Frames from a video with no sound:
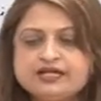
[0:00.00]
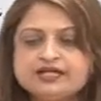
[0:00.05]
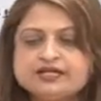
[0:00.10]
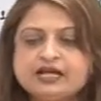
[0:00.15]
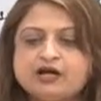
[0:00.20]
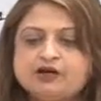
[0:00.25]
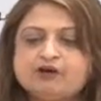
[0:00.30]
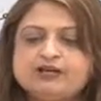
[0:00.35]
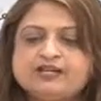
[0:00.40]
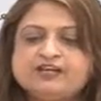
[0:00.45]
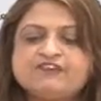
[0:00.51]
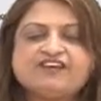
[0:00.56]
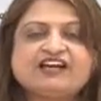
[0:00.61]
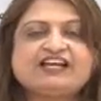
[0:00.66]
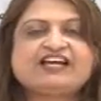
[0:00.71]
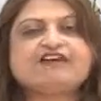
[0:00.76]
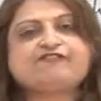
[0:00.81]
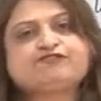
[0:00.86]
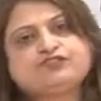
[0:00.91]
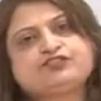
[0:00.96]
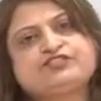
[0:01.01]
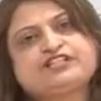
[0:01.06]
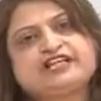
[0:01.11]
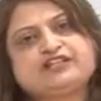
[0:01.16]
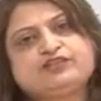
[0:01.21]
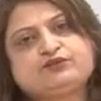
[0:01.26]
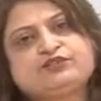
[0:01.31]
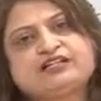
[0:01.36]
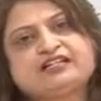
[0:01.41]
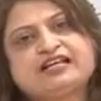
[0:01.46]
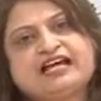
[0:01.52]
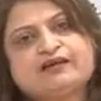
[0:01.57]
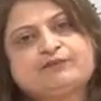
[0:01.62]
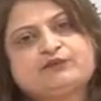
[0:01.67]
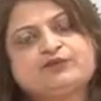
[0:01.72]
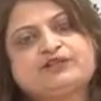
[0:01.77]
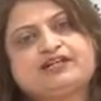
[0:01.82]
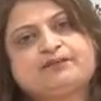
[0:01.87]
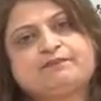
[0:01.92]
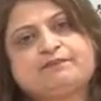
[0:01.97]
Now if I have to tell you that I
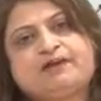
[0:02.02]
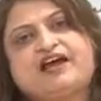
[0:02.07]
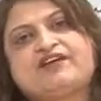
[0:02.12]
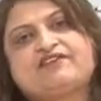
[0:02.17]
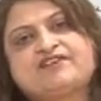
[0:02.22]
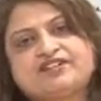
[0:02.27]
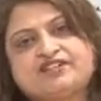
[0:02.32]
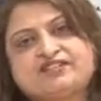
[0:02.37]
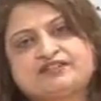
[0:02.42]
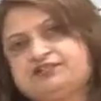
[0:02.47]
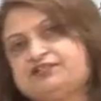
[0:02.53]
want to get married